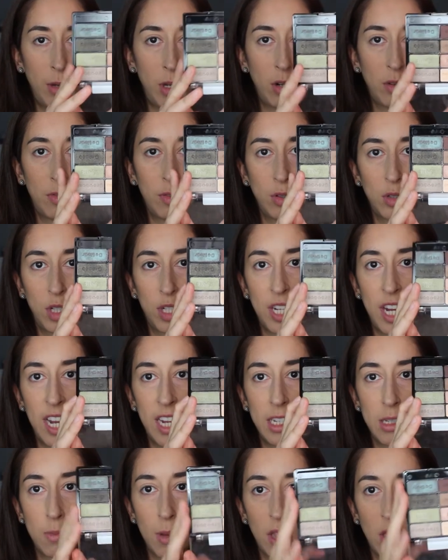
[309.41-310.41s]
beautiful
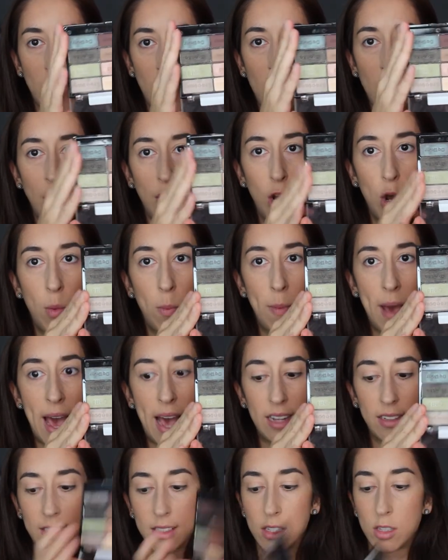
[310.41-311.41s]
shades, but there are no
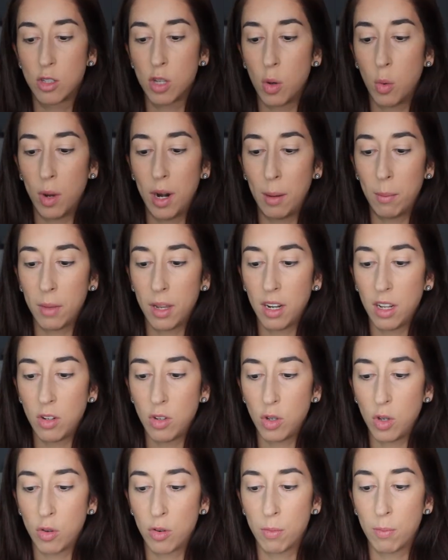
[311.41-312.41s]
mattes. So what I'm going to
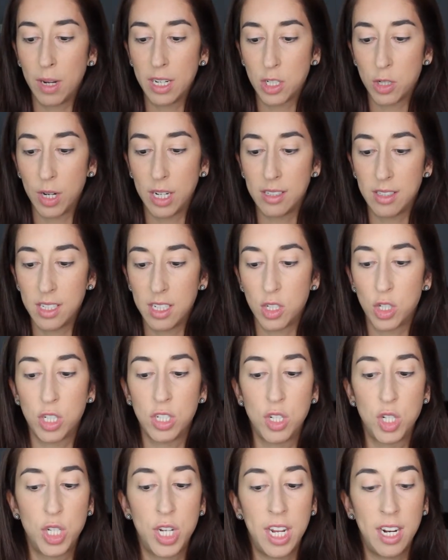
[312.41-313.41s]
do for my
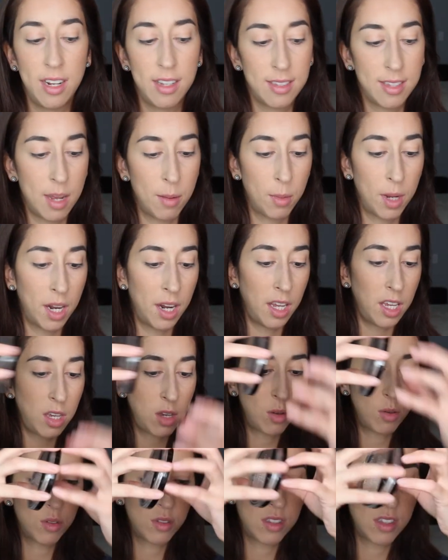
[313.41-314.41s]
transition shade is I'm going to
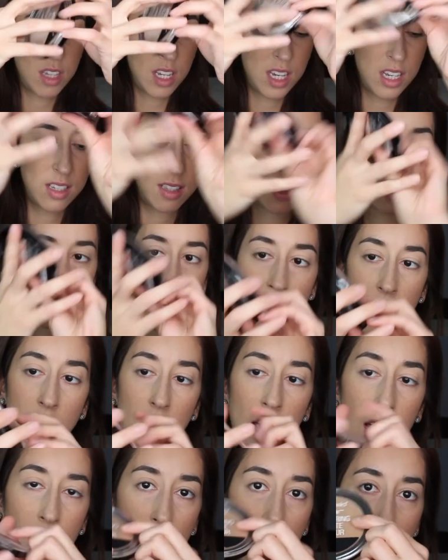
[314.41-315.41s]
use this
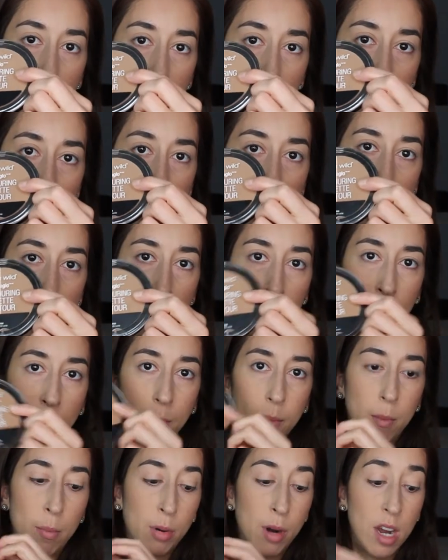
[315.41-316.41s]
um,
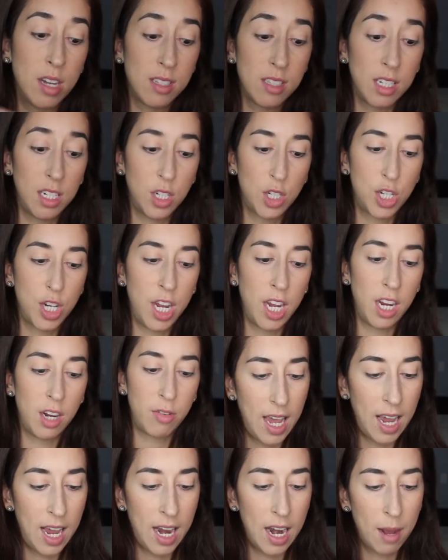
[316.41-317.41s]
bronzing
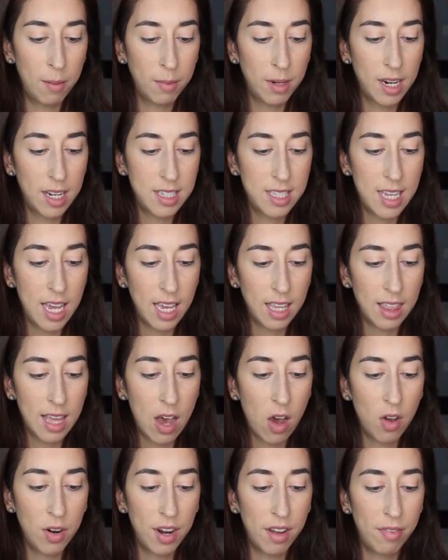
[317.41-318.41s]
shade, and I'm going to take
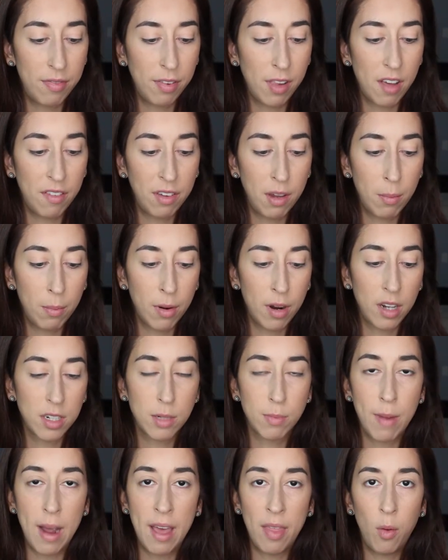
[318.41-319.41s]
that on a fluffy
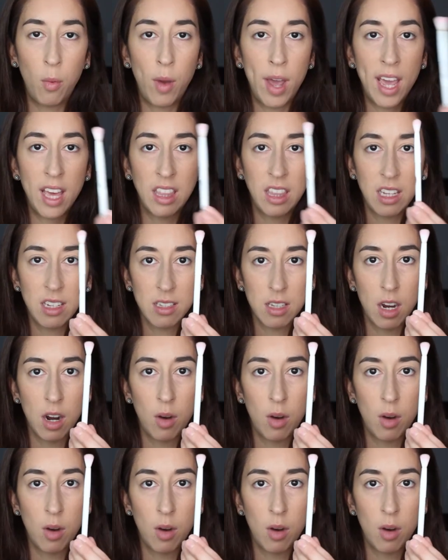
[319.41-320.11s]
brush. By the way, these